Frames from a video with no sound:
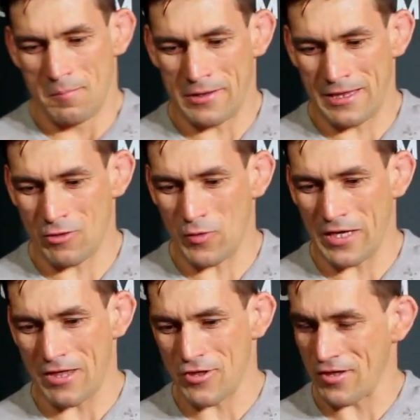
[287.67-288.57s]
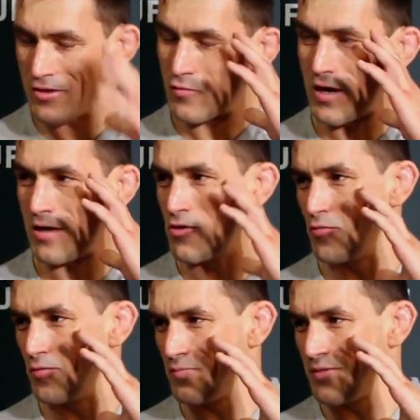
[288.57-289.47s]
but this week I just tried
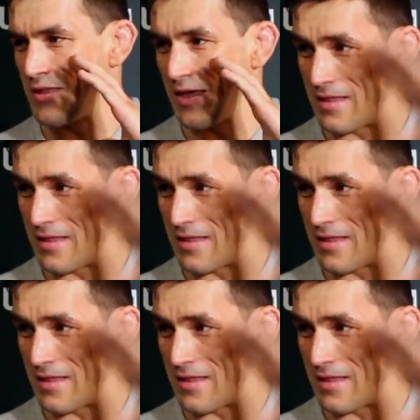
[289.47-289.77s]
to take